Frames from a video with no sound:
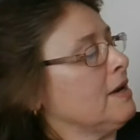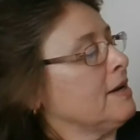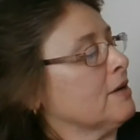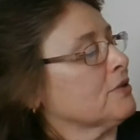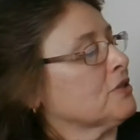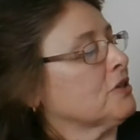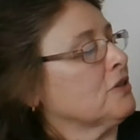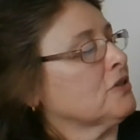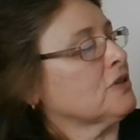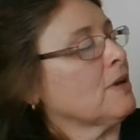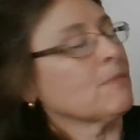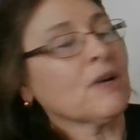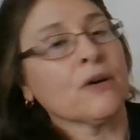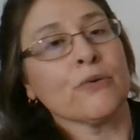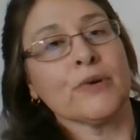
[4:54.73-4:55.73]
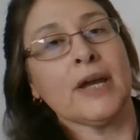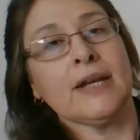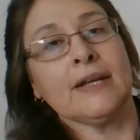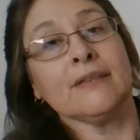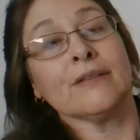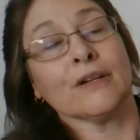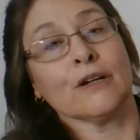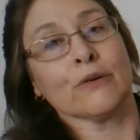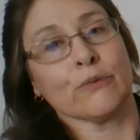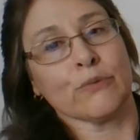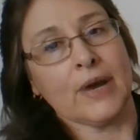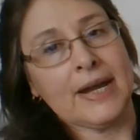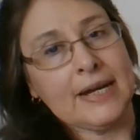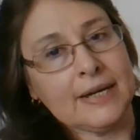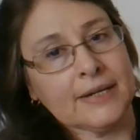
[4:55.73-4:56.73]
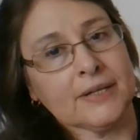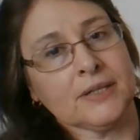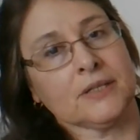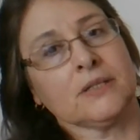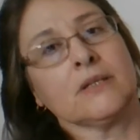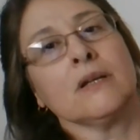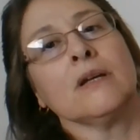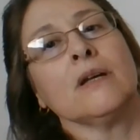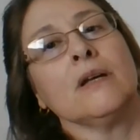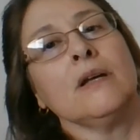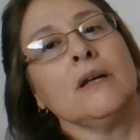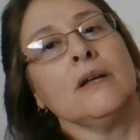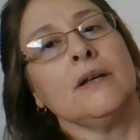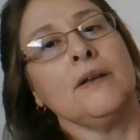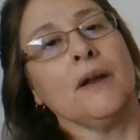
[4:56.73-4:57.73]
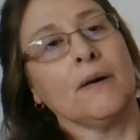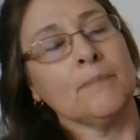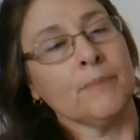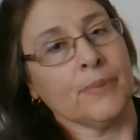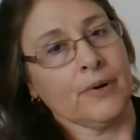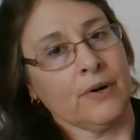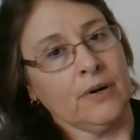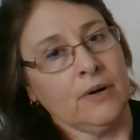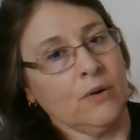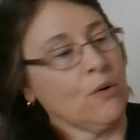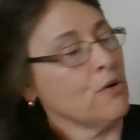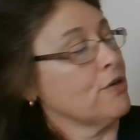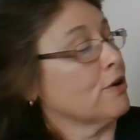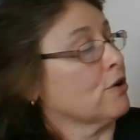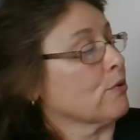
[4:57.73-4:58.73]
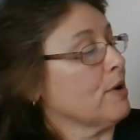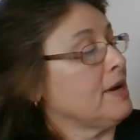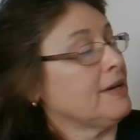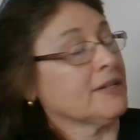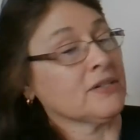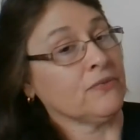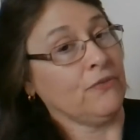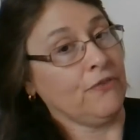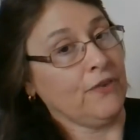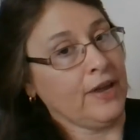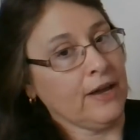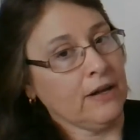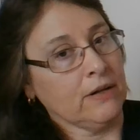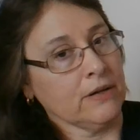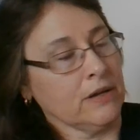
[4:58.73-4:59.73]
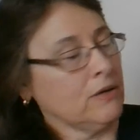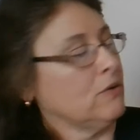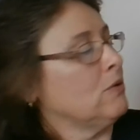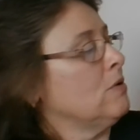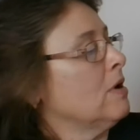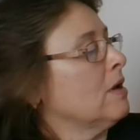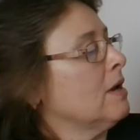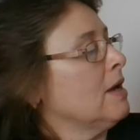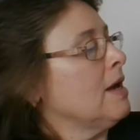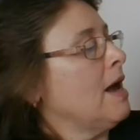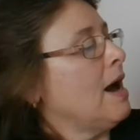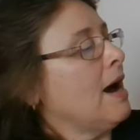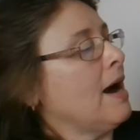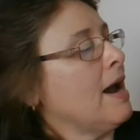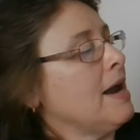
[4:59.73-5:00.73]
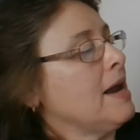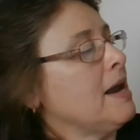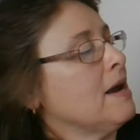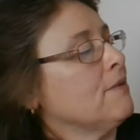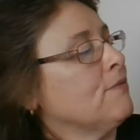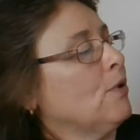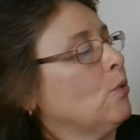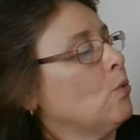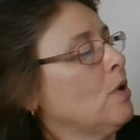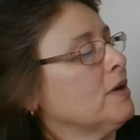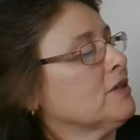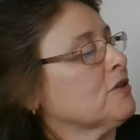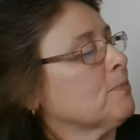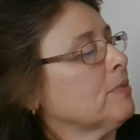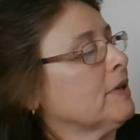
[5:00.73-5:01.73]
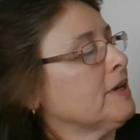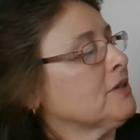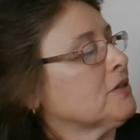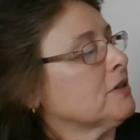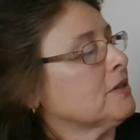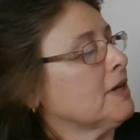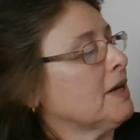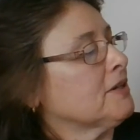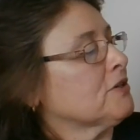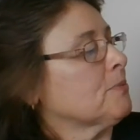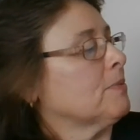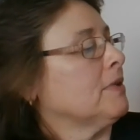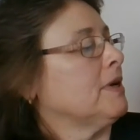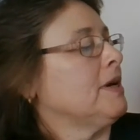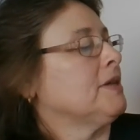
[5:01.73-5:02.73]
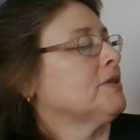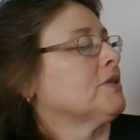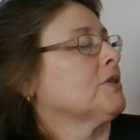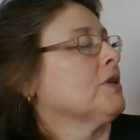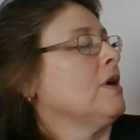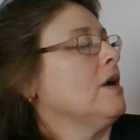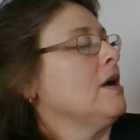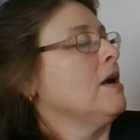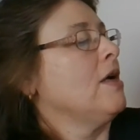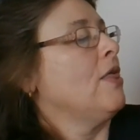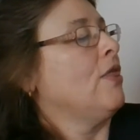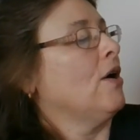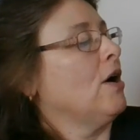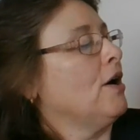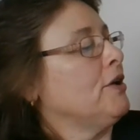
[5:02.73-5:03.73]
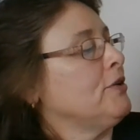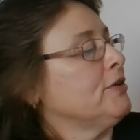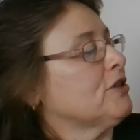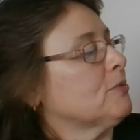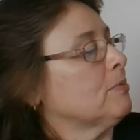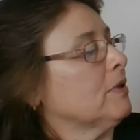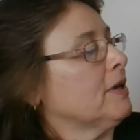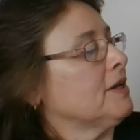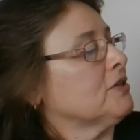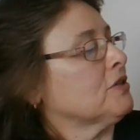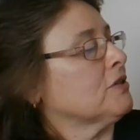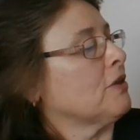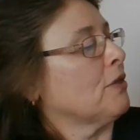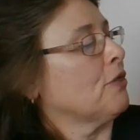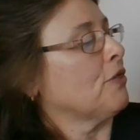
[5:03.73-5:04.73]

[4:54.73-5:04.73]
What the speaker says: Now, since I'm creating the greatest number or the greatest value, I have the ones place, the tens place, the hundreds place, the